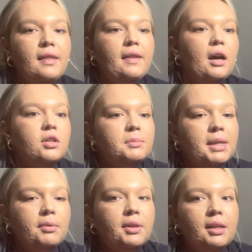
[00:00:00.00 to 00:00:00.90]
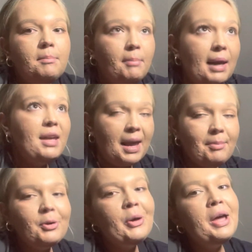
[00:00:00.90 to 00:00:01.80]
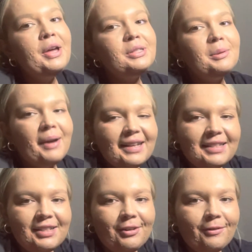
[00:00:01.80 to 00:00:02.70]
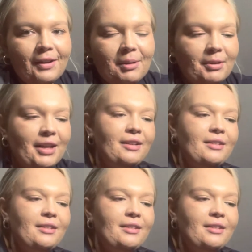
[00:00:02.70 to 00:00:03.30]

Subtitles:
and they also may be able to pass it to their family